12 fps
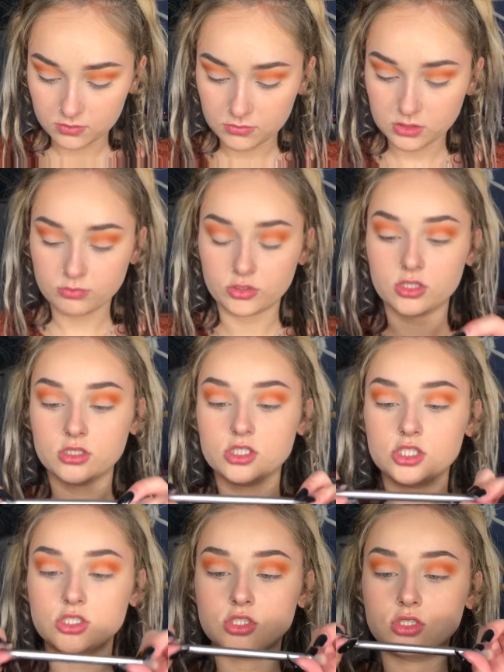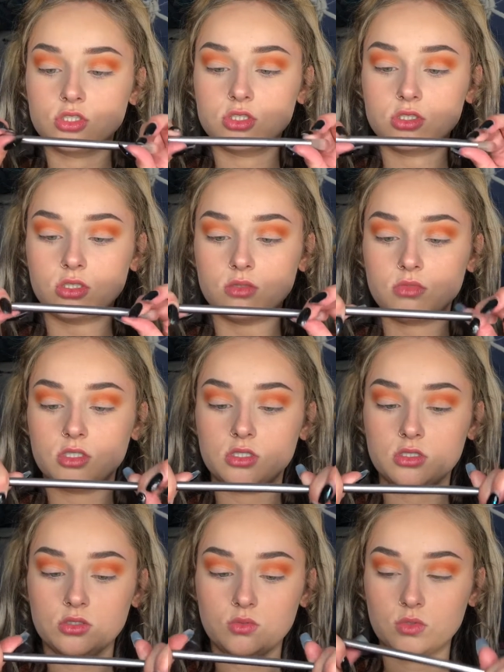This brush, don't
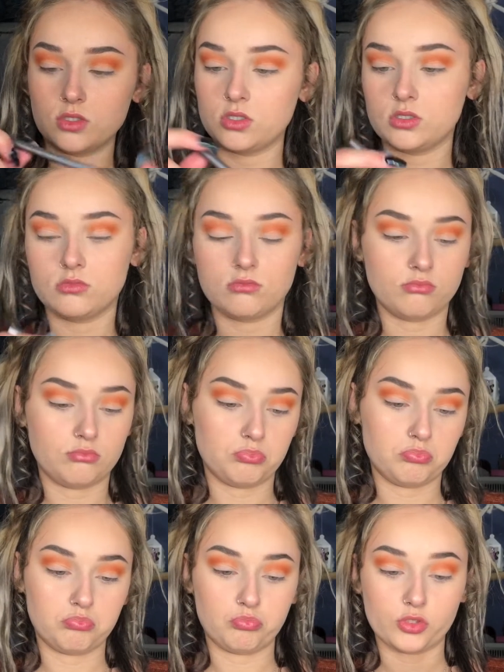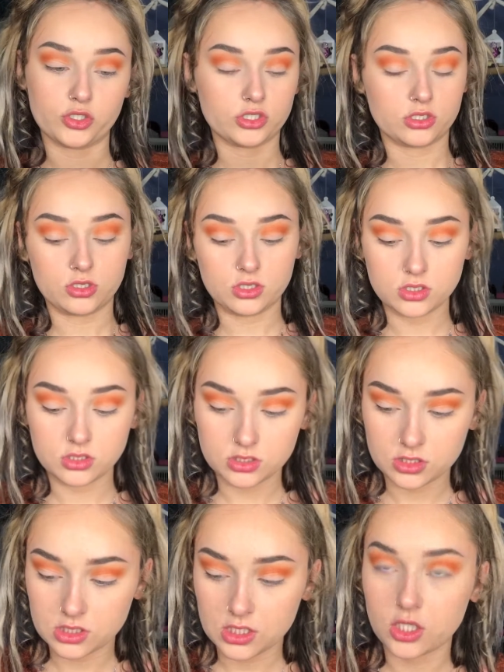know what brush it
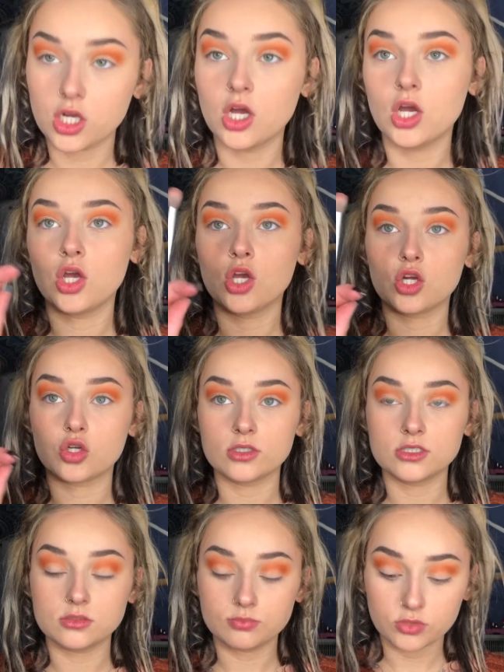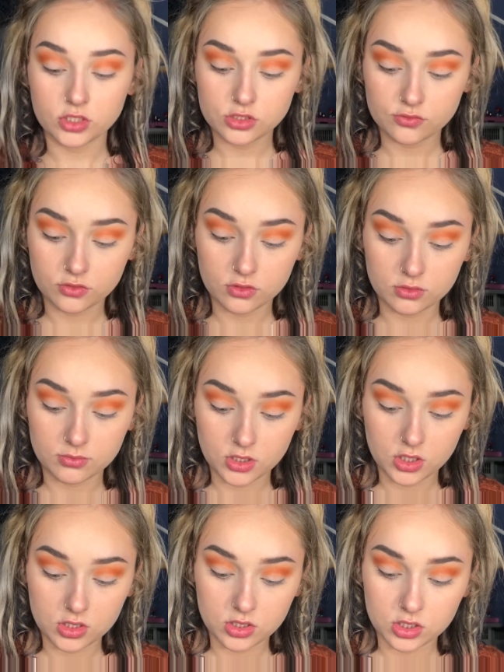is. It's like a crease brush from
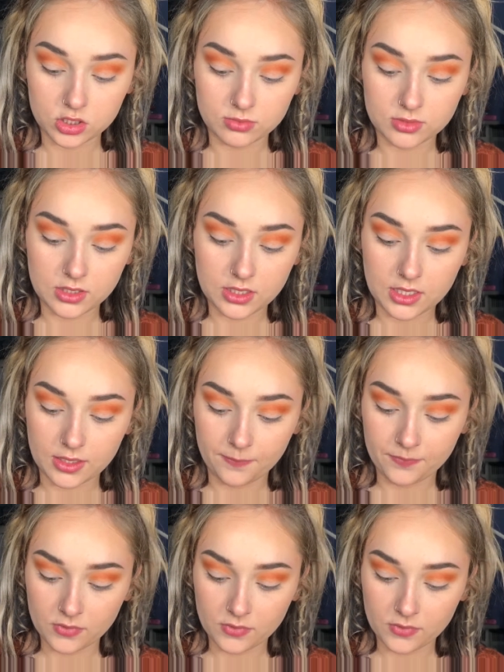Urban Decay,